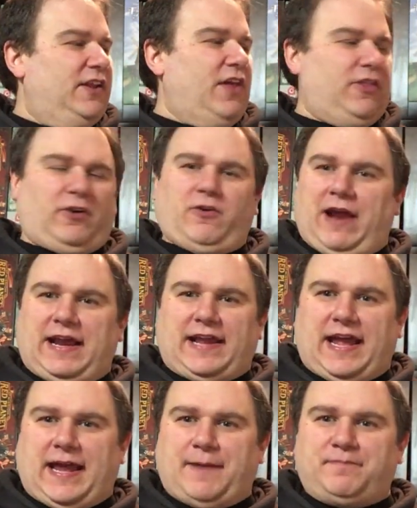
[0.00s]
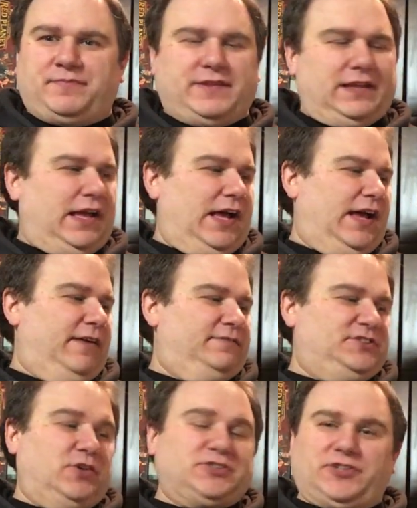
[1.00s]
Another great game,
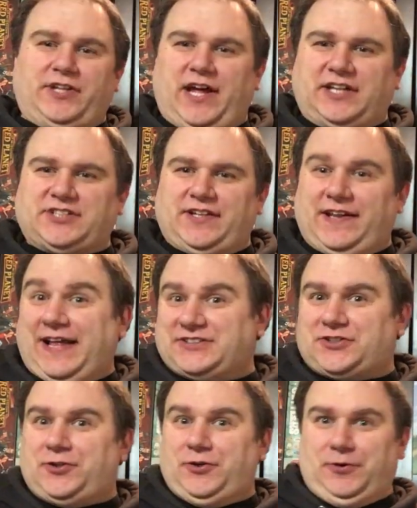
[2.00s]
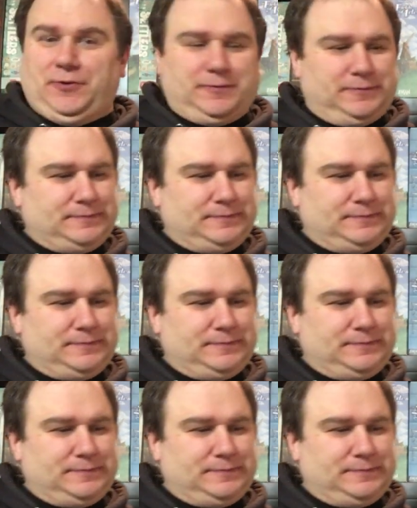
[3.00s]
social deduction, and that's Cuckoo.